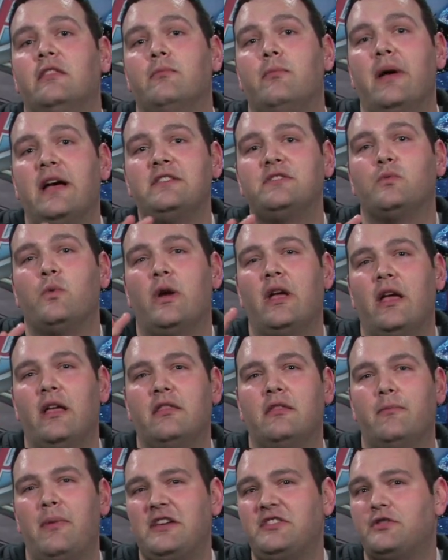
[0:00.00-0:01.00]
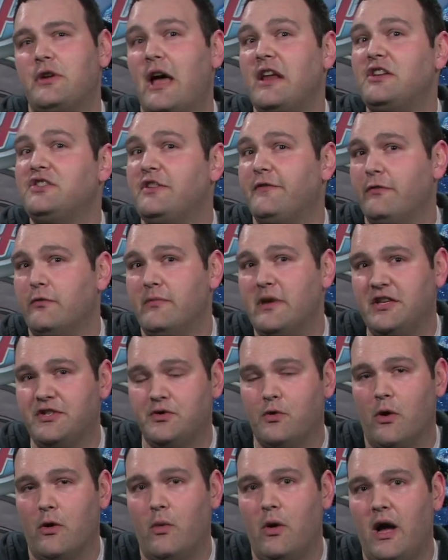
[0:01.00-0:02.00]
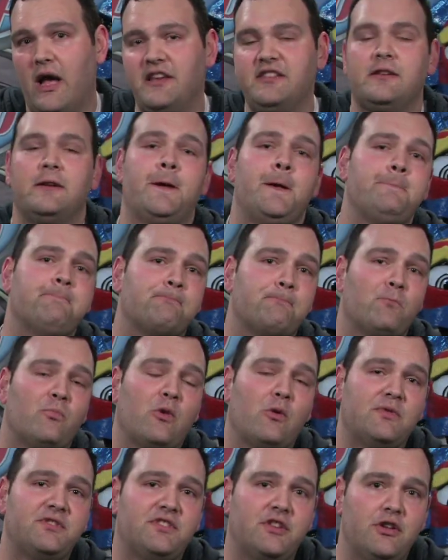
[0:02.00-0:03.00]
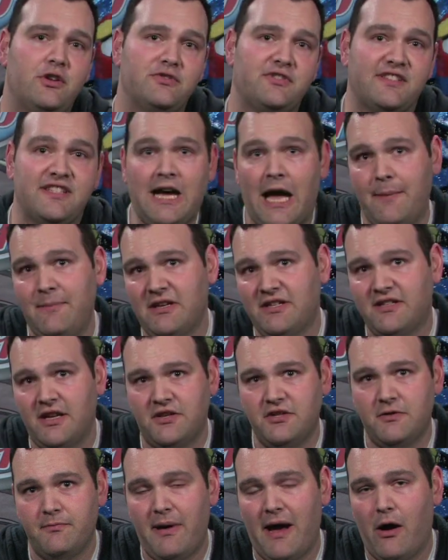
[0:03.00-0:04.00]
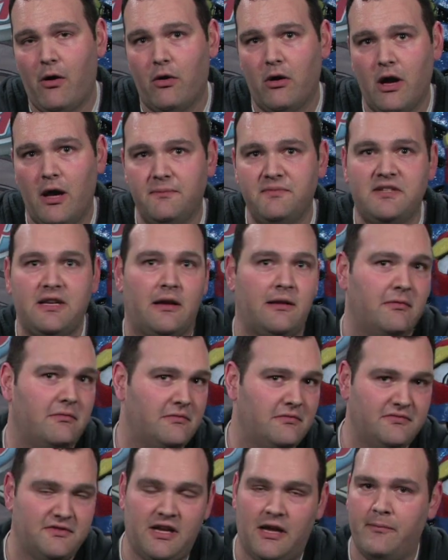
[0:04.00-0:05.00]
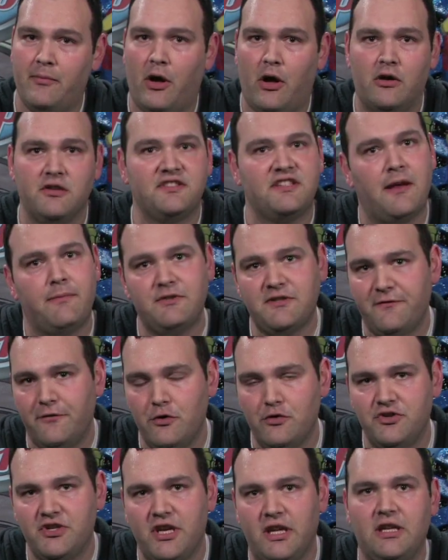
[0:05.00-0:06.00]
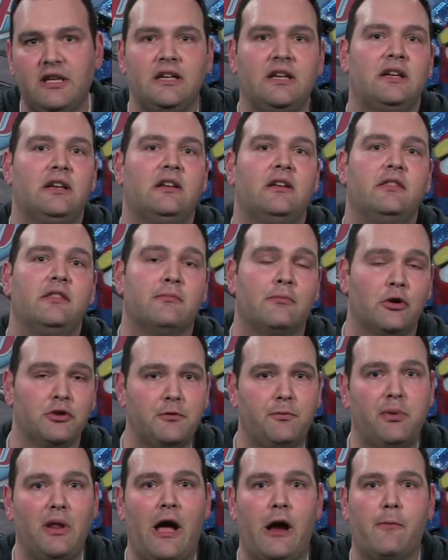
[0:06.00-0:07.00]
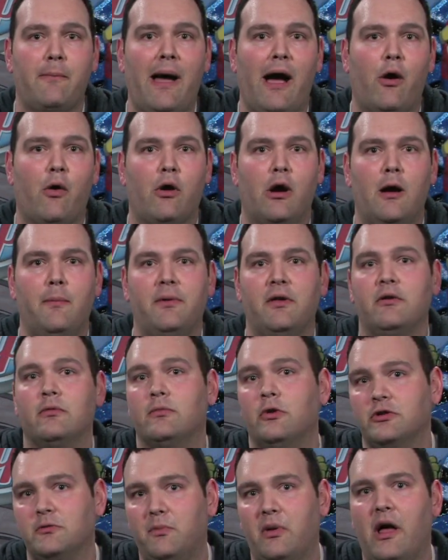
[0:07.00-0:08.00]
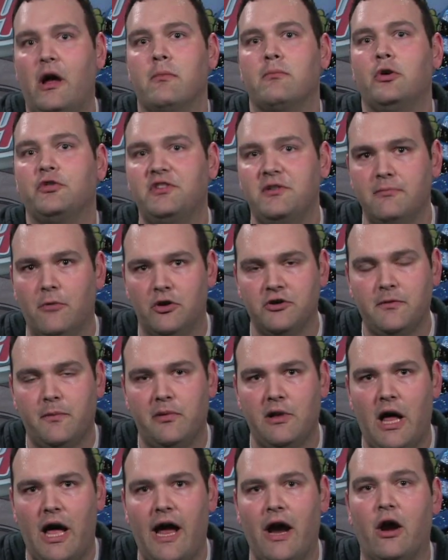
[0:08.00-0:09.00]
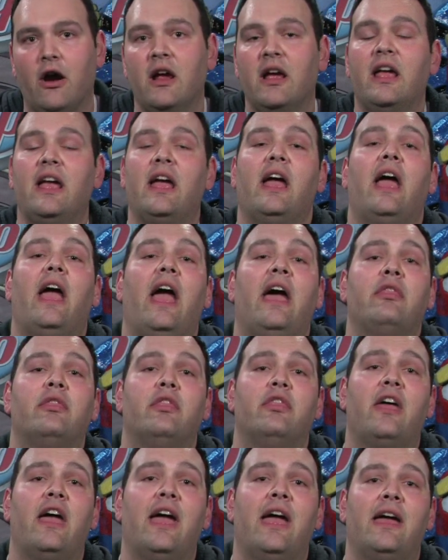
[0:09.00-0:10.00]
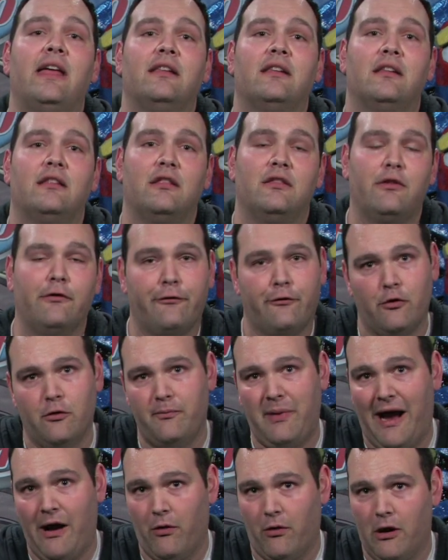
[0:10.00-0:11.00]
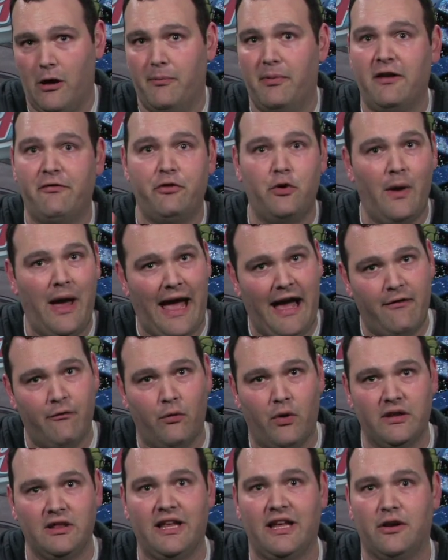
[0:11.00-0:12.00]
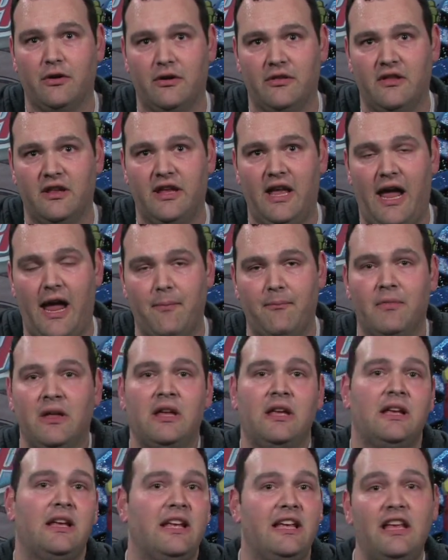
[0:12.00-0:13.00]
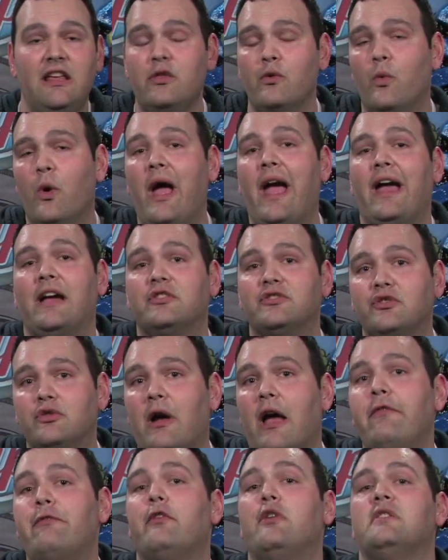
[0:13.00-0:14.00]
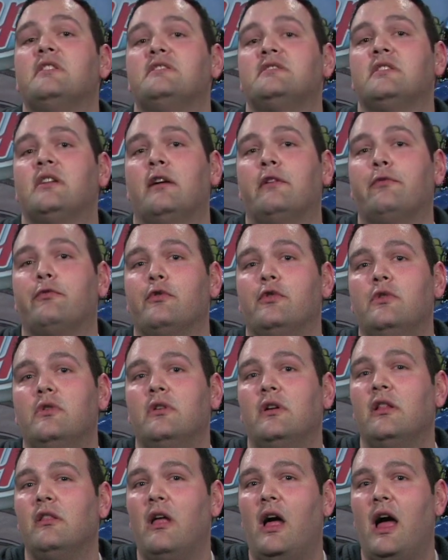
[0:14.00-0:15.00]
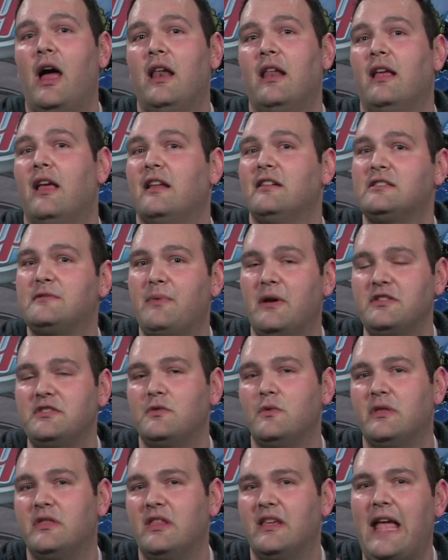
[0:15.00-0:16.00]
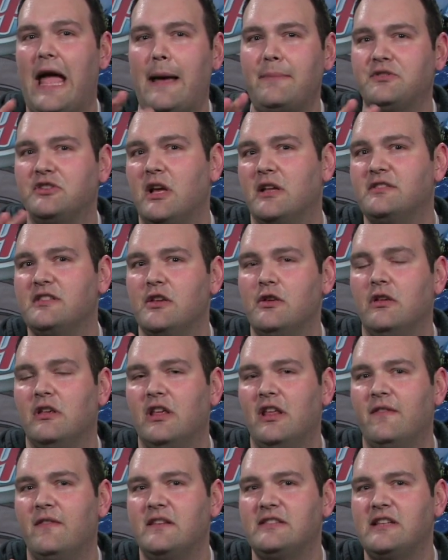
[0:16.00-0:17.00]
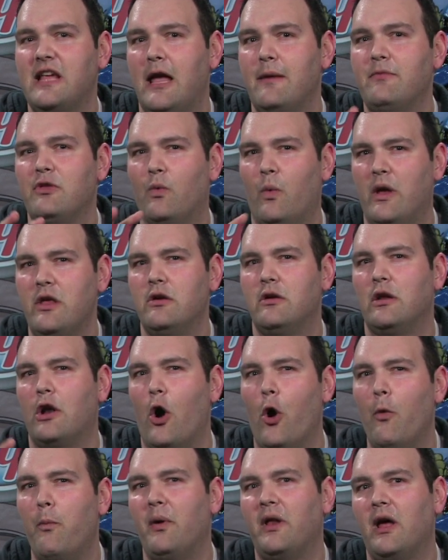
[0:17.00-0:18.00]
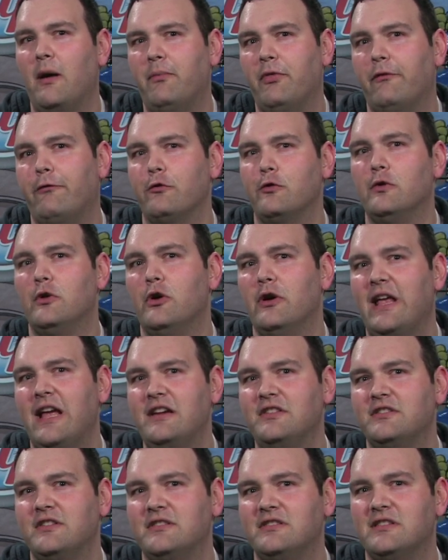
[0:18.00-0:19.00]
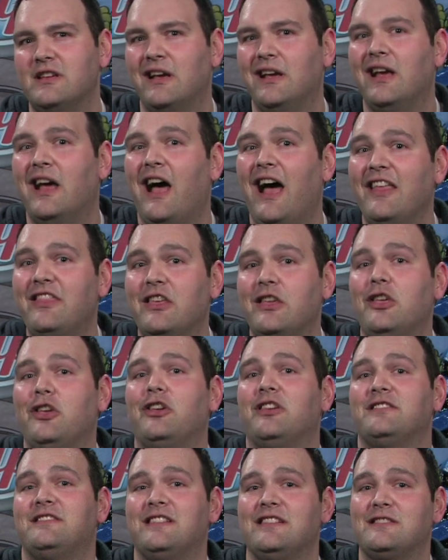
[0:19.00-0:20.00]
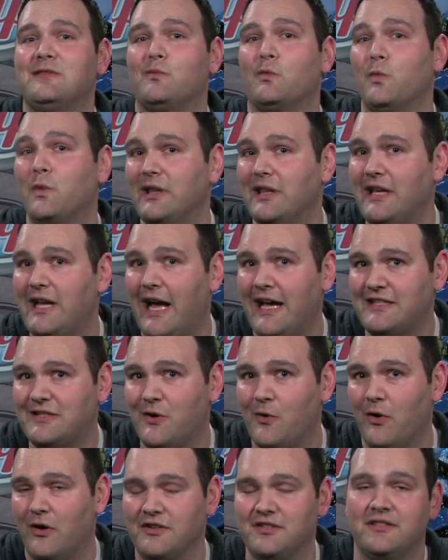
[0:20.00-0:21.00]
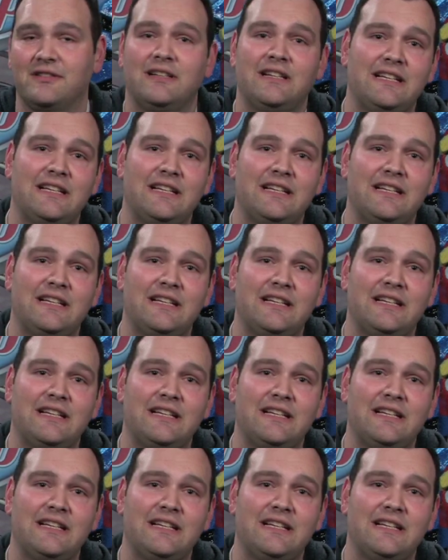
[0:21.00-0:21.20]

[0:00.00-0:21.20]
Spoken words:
the best strategy for me score-wise was to use a time extension power-up, time balls, Tempest Fugit, the multiplier power-up, either multiplier, multi-multiplier, and then the fruit power-up if you have one later in the game. Either way, try focusing on fruit a lot, and especially with the gap shots that you can get in this game and the way you can open up the fruit locations, I think you can see some really high scores.